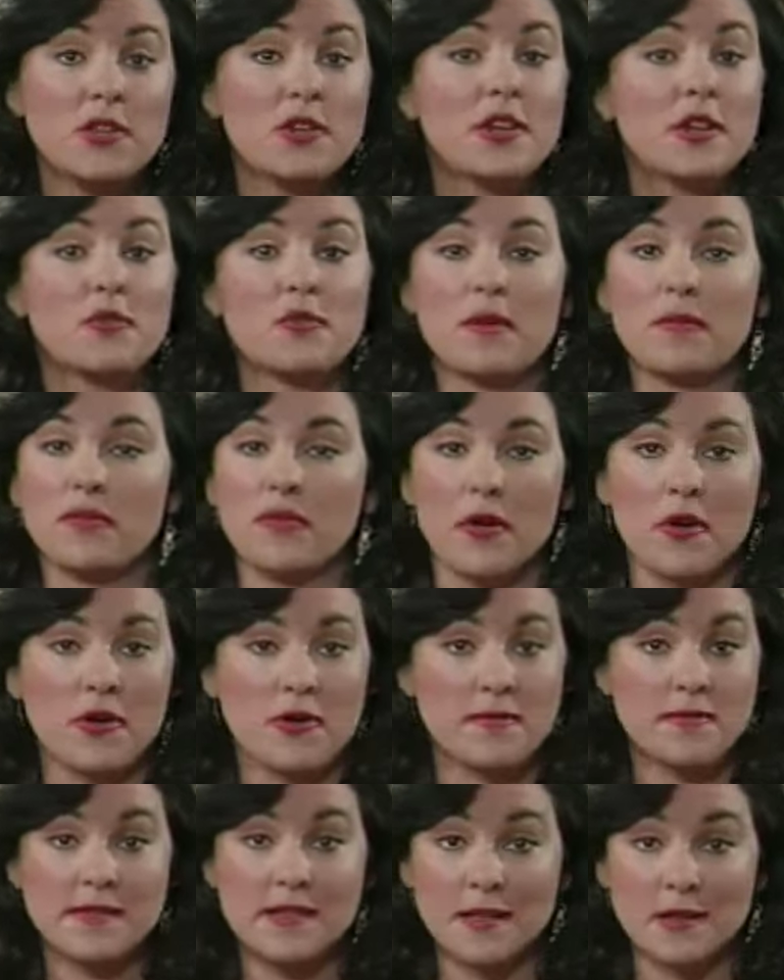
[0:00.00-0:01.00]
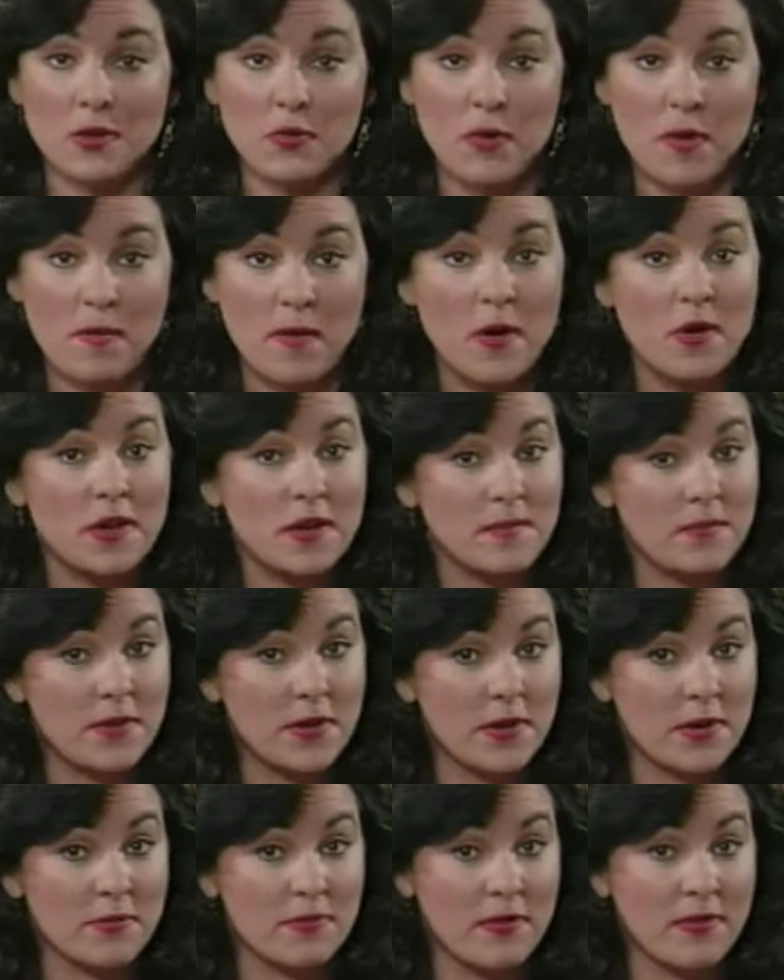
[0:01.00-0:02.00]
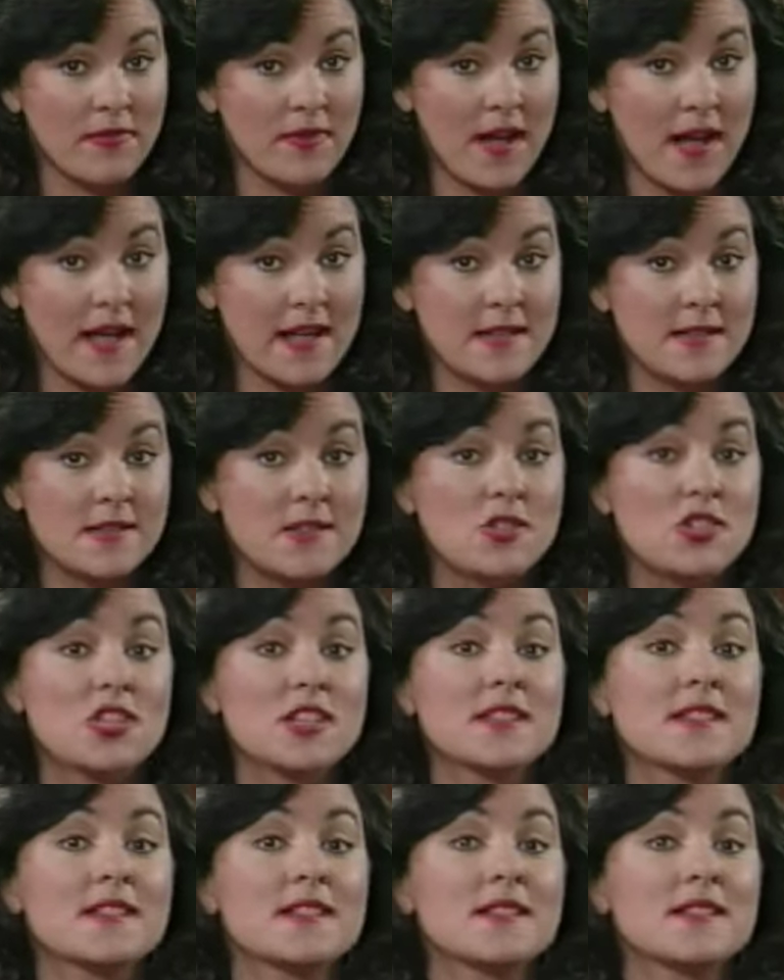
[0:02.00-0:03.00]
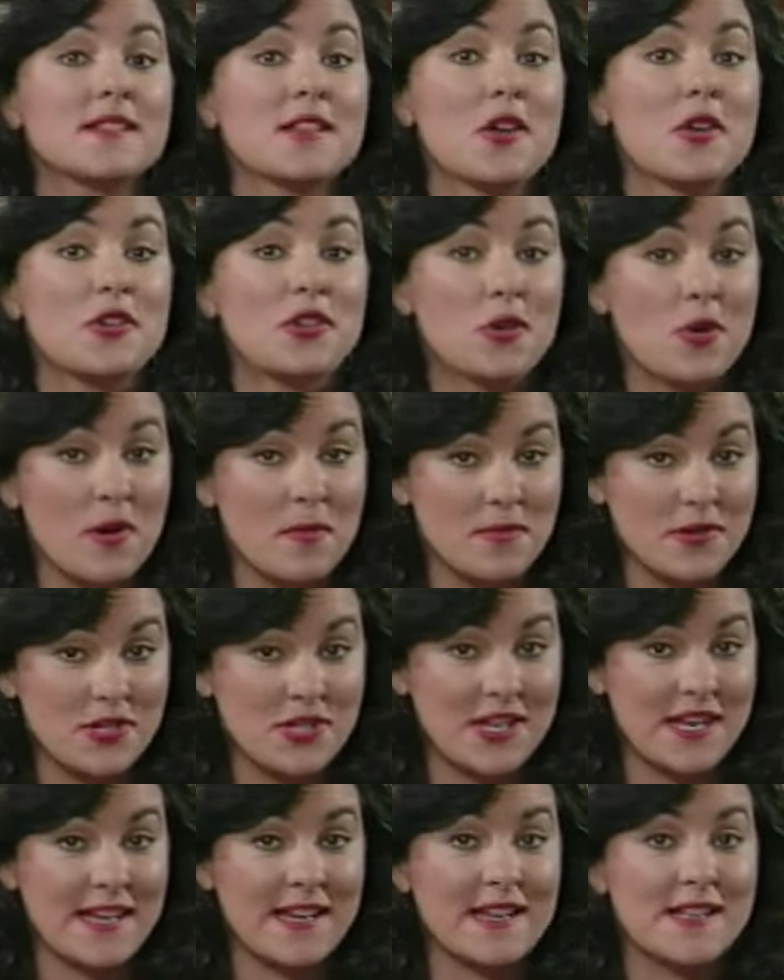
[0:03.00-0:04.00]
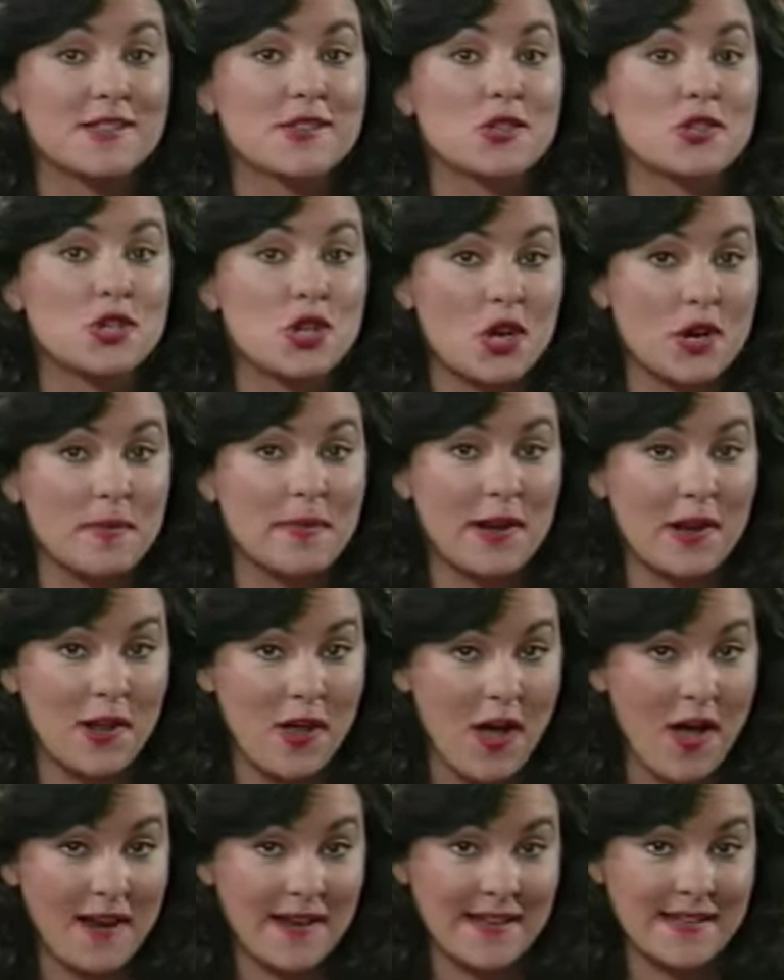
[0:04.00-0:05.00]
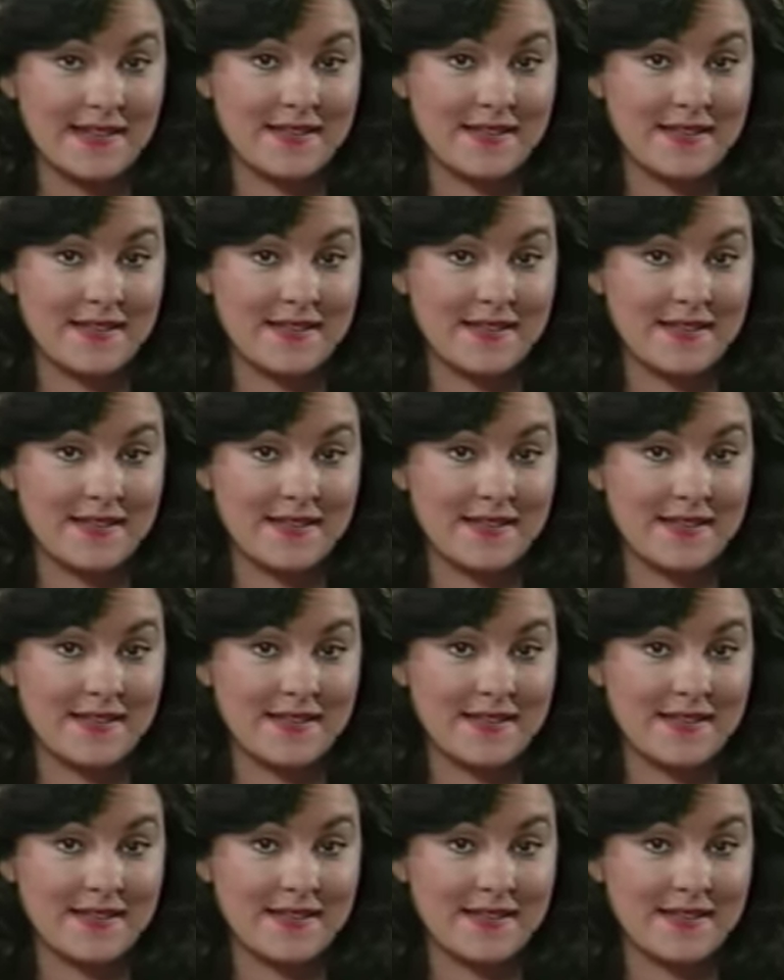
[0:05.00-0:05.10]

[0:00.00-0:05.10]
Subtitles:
You can run programs that the remote computer provides, just as though your machine is a terminal on